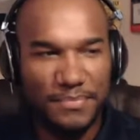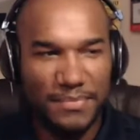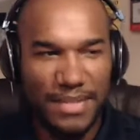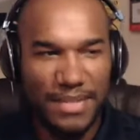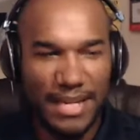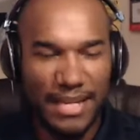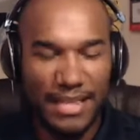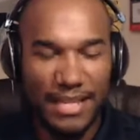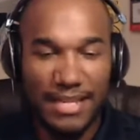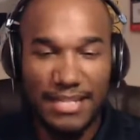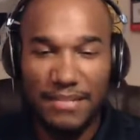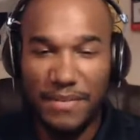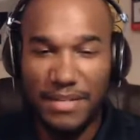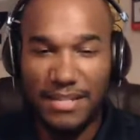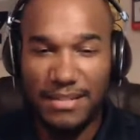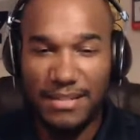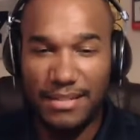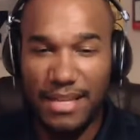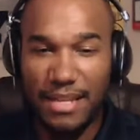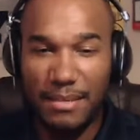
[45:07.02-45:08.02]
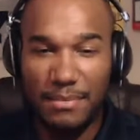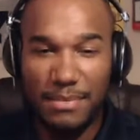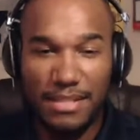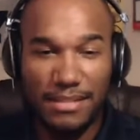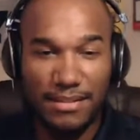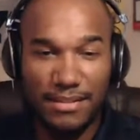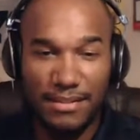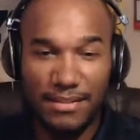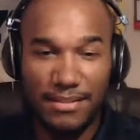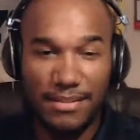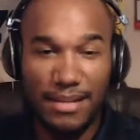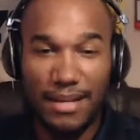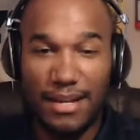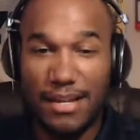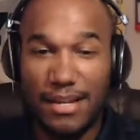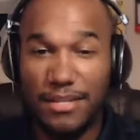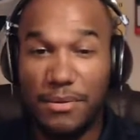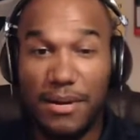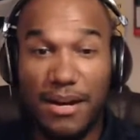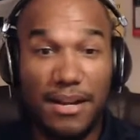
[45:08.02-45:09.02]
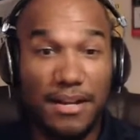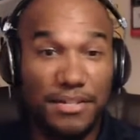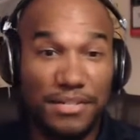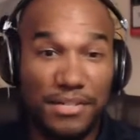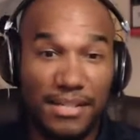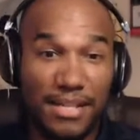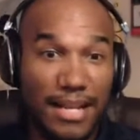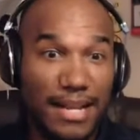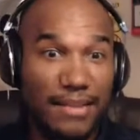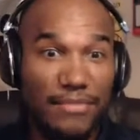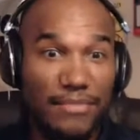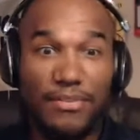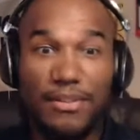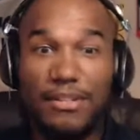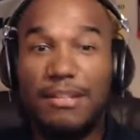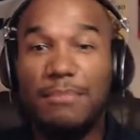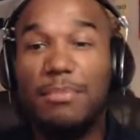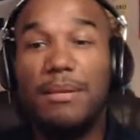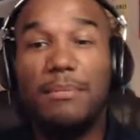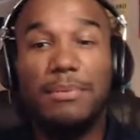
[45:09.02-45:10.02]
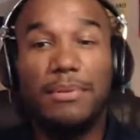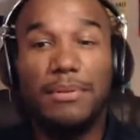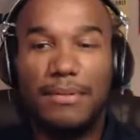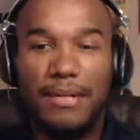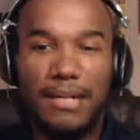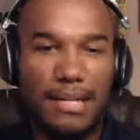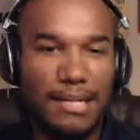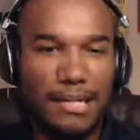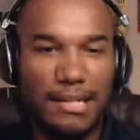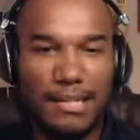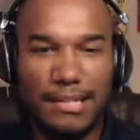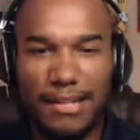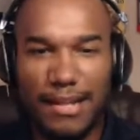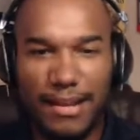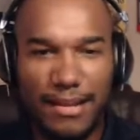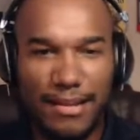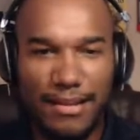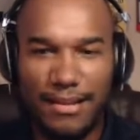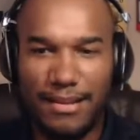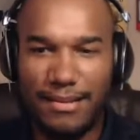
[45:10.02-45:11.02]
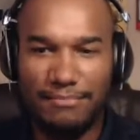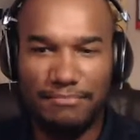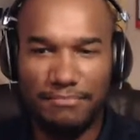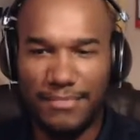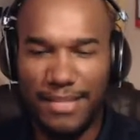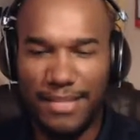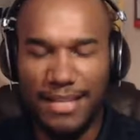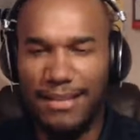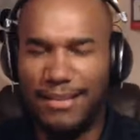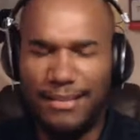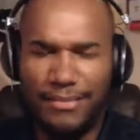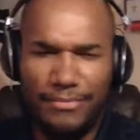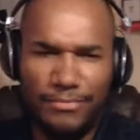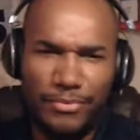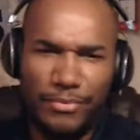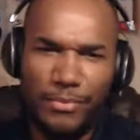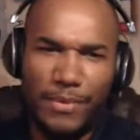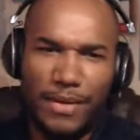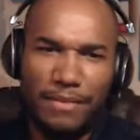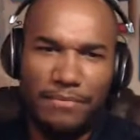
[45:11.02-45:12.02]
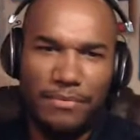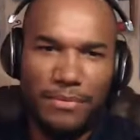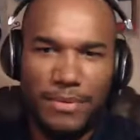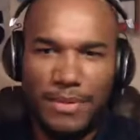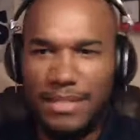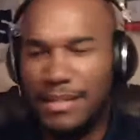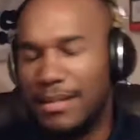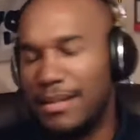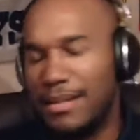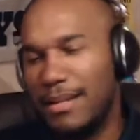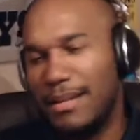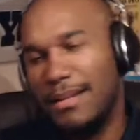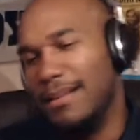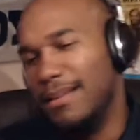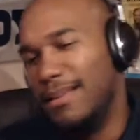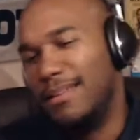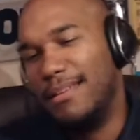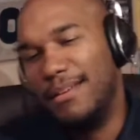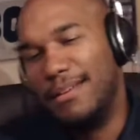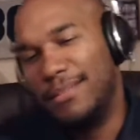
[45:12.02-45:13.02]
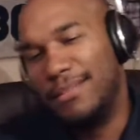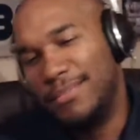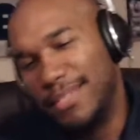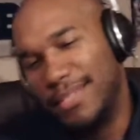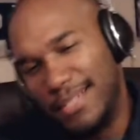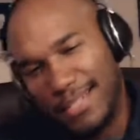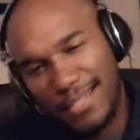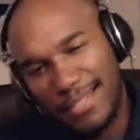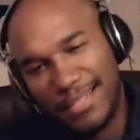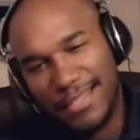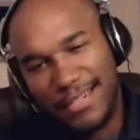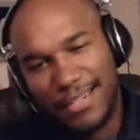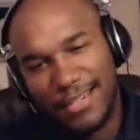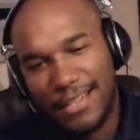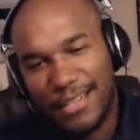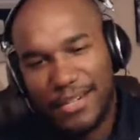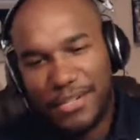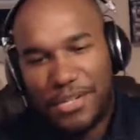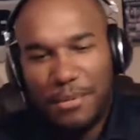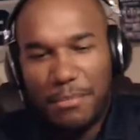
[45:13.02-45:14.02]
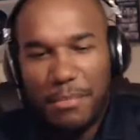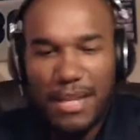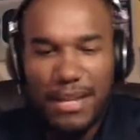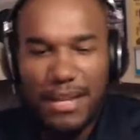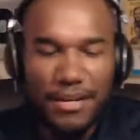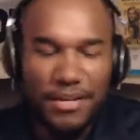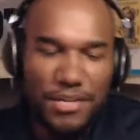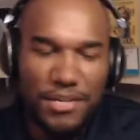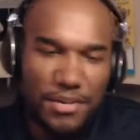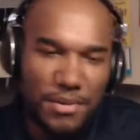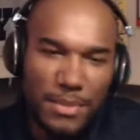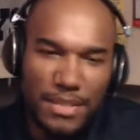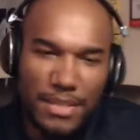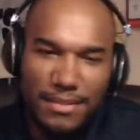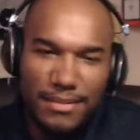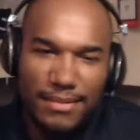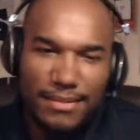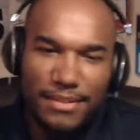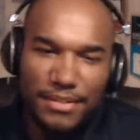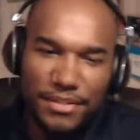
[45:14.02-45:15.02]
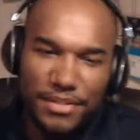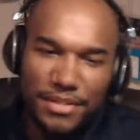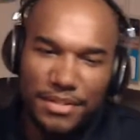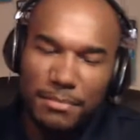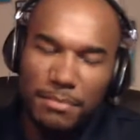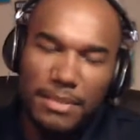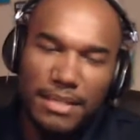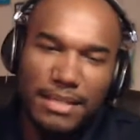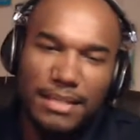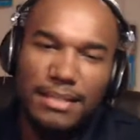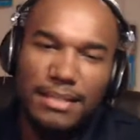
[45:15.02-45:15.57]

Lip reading: Unless he just keeps the entourage of like 50 people around and like for whatever reason, there shouldn't be an issue with it. There shouldn't be.